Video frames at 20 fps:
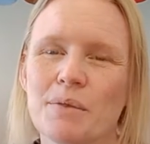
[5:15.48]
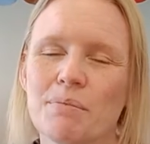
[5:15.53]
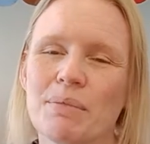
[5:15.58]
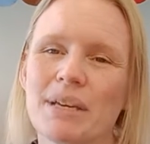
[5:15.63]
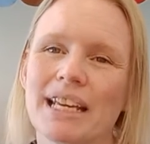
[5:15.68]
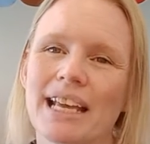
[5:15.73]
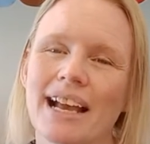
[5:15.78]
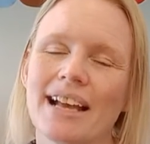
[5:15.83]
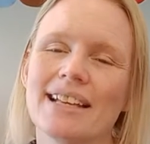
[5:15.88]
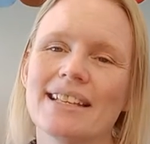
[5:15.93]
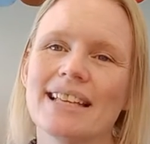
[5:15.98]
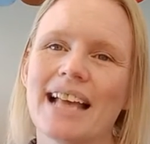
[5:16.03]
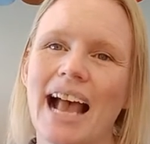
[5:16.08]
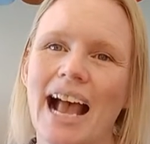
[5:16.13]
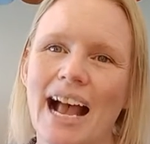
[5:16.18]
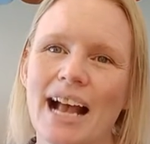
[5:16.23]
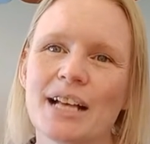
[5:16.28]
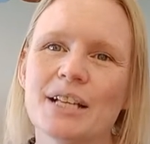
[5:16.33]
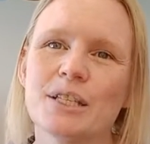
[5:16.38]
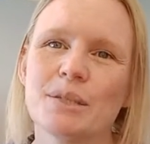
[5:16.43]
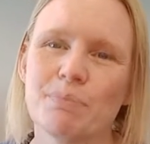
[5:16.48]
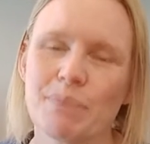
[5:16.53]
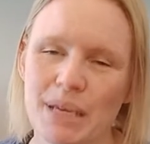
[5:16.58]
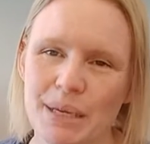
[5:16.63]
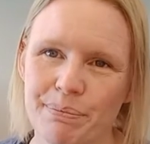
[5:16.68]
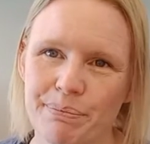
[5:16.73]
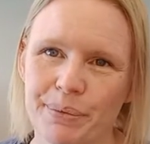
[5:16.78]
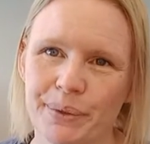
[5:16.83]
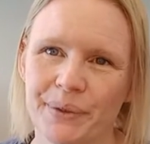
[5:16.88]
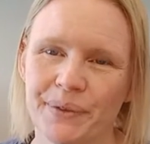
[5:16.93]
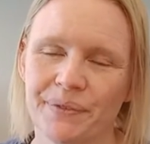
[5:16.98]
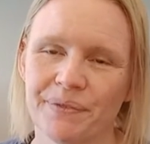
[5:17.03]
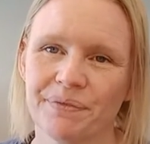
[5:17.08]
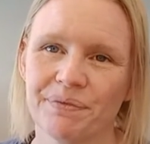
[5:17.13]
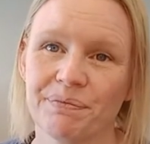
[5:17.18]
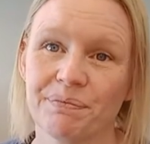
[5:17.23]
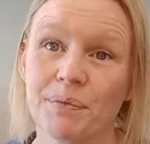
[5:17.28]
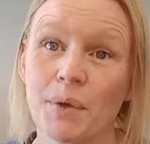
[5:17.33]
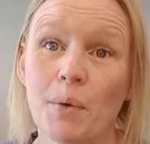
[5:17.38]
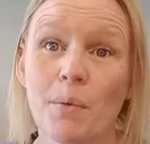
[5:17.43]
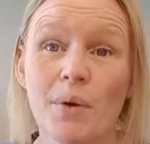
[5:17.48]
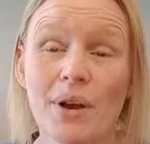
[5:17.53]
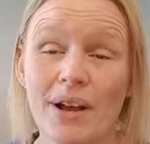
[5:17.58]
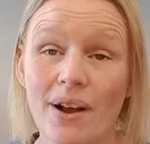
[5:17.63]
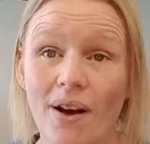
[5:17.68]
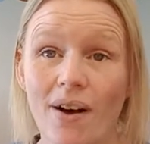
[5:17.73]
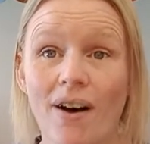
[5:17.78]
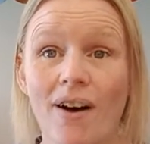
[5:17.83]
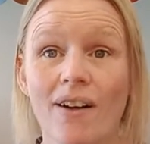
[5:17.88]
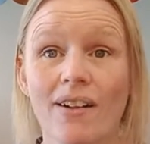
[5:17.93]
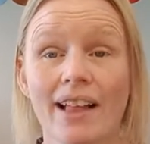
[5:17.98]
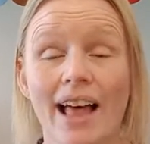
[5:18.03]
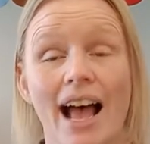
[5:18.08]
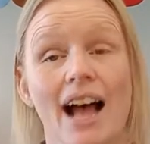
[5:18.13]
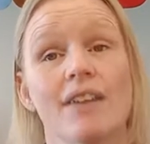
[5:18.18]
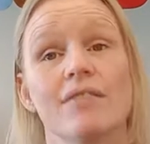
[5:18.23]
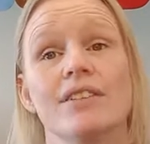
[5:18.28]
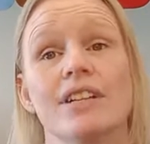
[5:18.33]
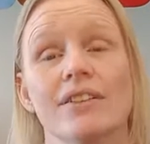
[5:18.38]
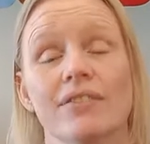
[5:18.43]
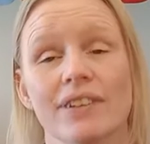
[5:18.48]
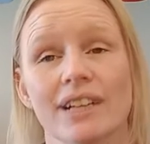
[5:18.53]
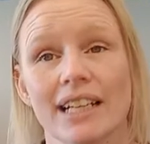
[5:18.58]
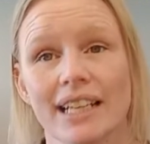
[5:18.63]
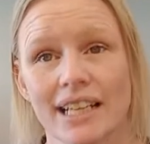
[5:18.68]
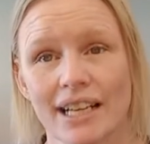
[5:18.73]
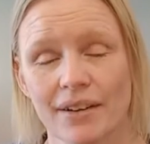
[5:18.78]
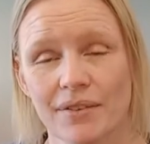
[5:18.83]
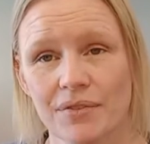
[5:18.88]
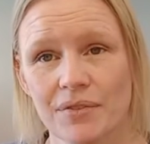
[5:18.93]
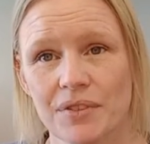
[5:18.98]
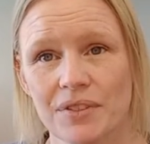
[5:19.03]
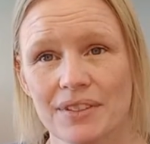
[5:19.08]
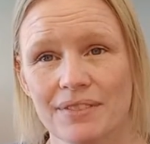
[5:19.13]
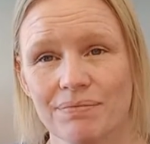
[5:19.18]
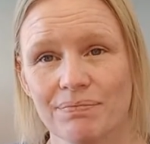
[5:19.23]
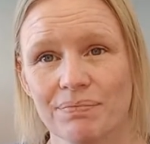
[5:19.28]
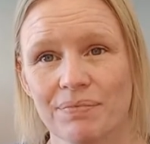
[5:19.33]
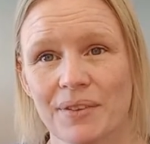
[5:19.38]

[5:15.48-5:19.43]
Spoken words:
Because as people, we all have different gifts.